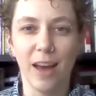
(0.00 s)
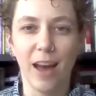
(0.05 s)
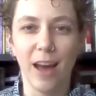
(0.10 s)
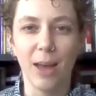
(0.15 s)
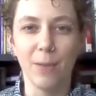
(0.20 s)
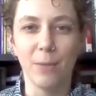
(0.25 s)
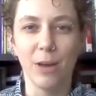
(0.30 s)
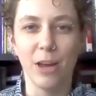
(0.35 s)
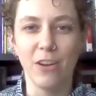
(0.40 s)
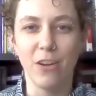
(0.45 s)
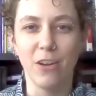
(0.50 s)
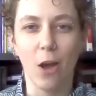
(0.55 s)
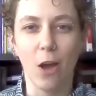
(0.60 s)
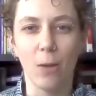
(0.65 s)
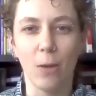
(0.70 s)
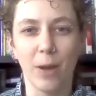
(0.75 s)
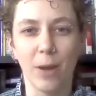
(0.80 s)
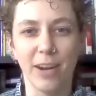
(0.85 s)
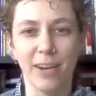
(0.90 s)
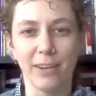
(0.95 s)
I'm a
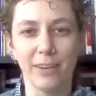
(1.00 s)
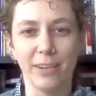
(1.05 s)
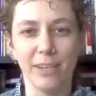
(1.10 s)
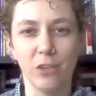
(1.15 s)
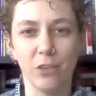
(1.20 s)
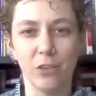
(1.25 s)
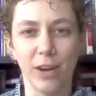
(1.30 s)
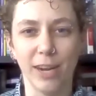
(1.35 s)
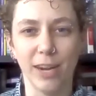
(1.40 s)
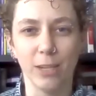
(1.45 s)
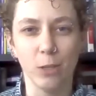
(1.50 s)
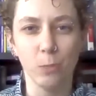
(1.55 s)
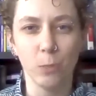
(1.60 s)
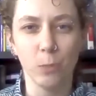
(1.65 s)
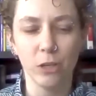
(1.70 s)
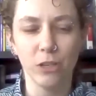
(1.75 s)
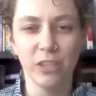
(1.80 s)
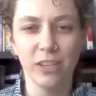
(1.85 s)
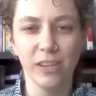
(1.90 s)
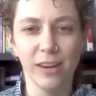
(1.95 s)
non-binary trans
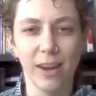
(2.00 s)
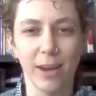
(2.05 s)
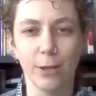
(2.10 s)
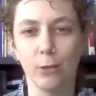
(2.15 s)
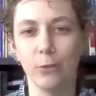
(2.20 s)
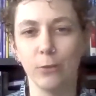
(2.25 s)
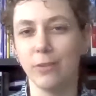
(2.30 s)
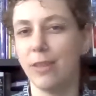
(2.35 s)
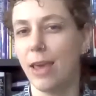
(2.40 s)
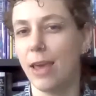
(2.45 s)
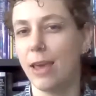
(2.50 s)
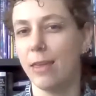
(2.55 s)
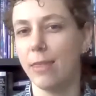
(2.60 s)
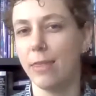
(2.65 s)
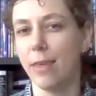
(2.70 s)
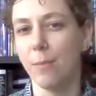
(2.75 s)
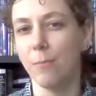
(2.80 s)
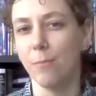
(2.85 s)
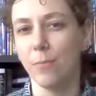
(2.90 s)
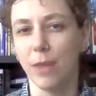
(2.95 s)
person. I use they,
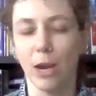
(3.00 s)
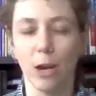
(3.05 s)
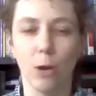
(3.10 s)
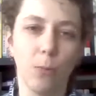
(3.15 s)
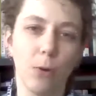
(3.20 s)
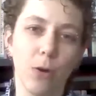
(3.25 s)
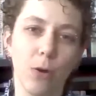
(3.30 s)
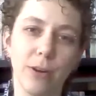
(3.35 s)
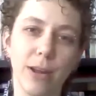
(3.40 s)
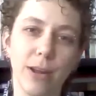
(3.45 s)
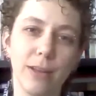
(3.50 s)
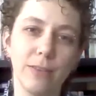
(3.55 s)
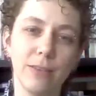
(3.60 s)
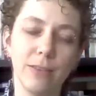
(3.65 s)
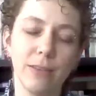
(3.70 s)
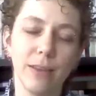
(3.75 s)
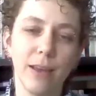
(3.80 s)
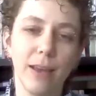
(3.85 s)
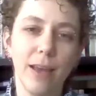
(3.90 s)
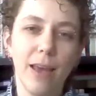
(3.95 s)
them, their pronouns.